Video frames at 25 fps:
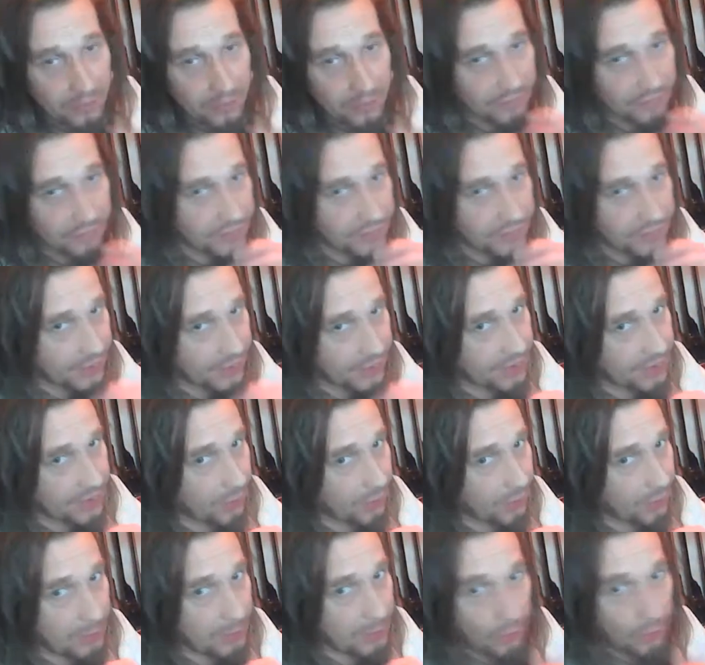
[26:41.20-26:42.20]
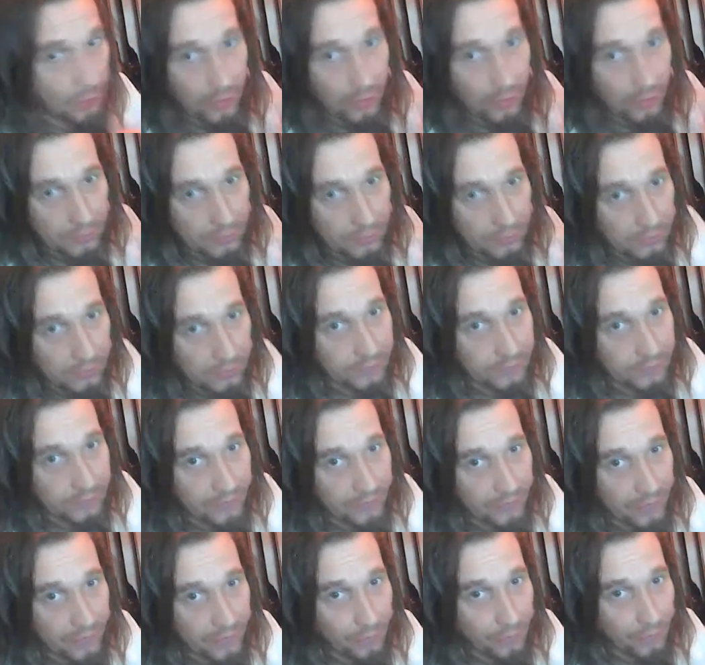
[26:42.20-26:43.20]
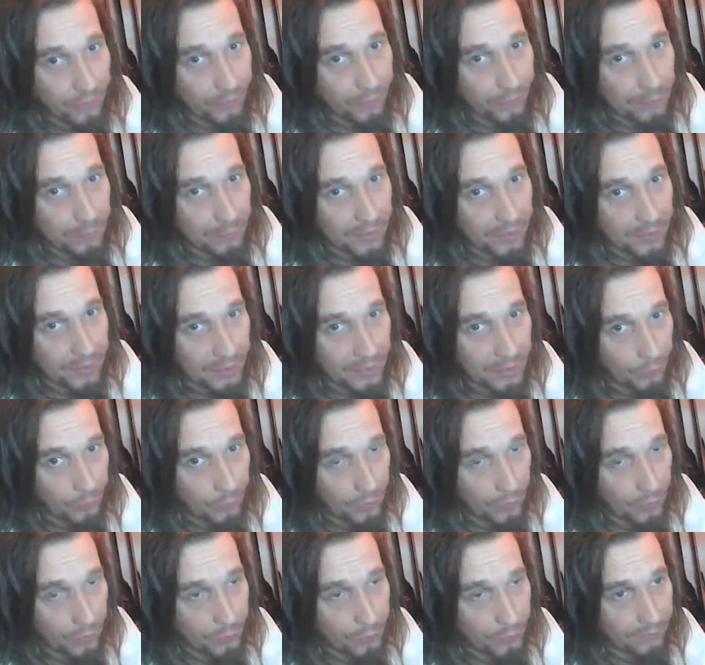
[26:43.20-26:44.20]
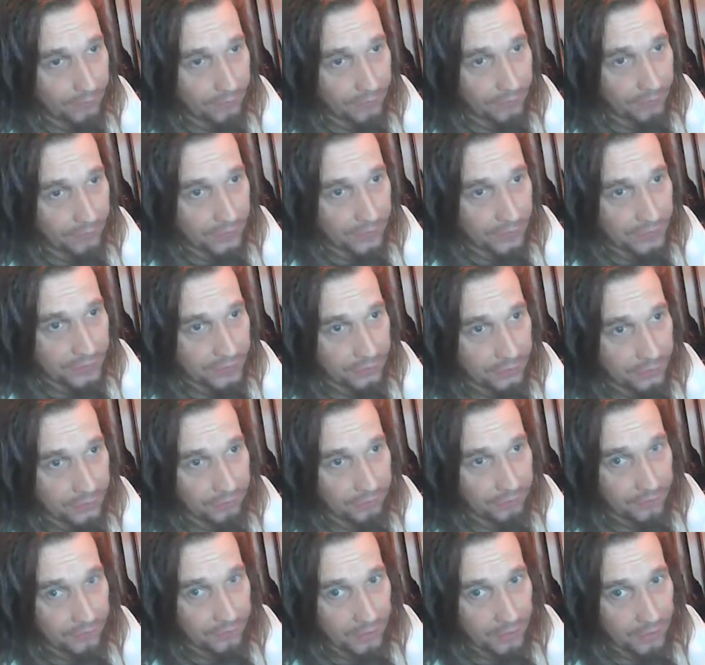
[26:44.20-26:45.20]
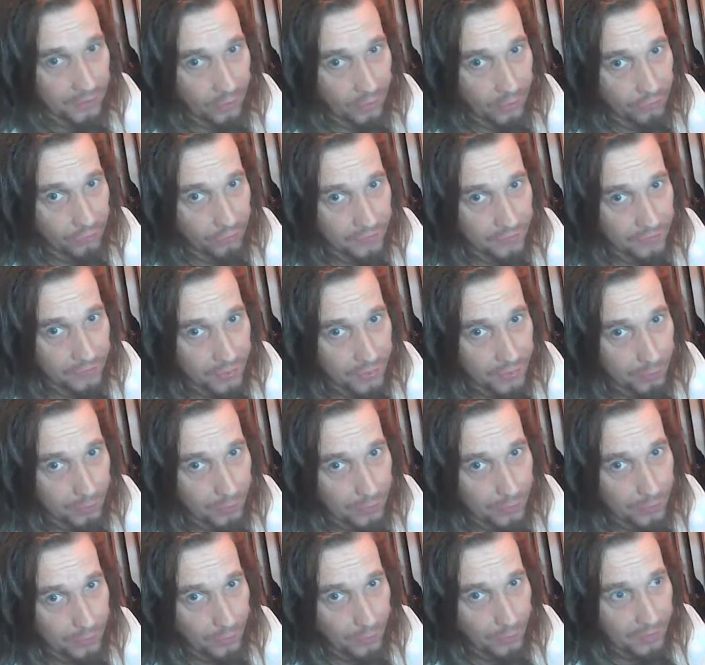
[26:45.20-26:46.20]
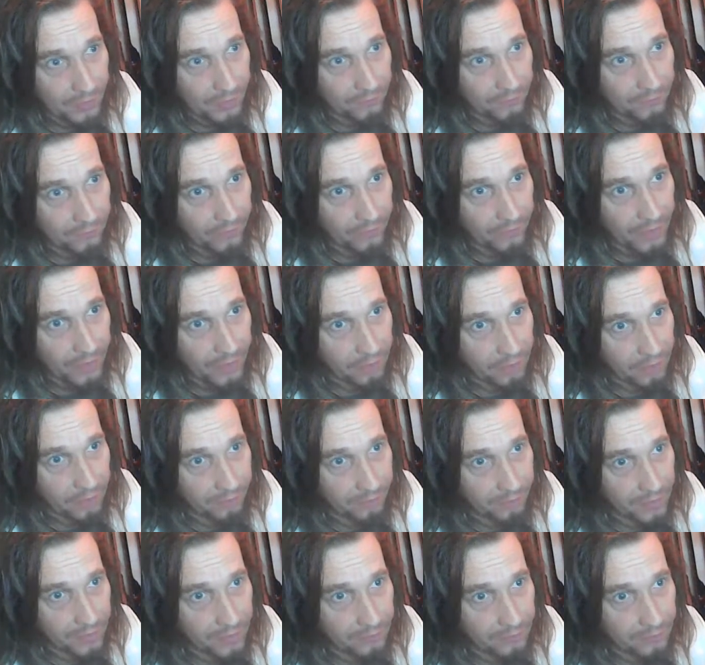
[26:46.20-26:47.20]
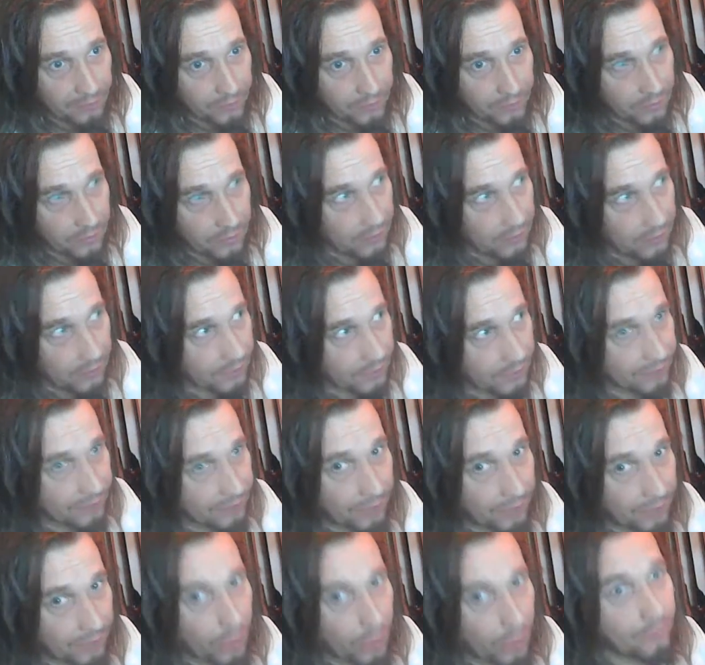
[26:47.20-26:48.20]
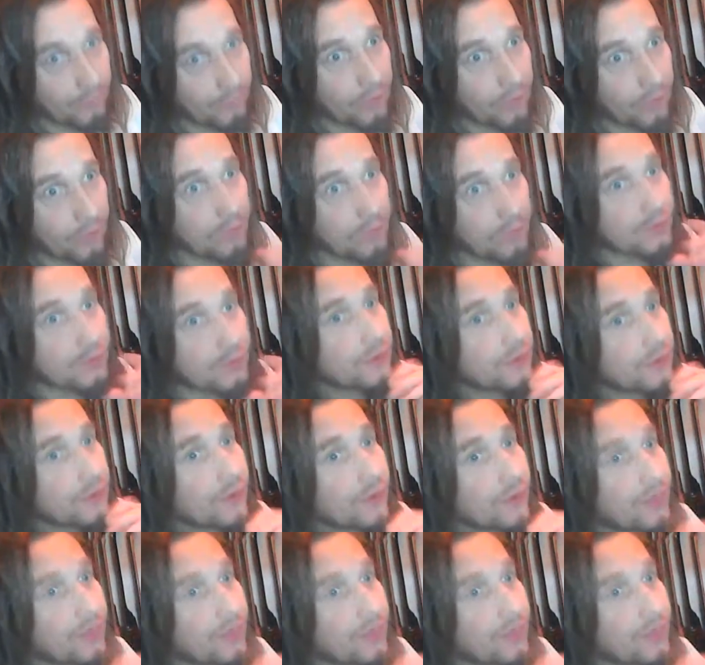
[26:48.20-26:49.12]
have to say, DRP1, very overlooked bit of kit, well worth looking into. If you can get hold of a DRP1, they're very out of favour, they're very overlooked. You can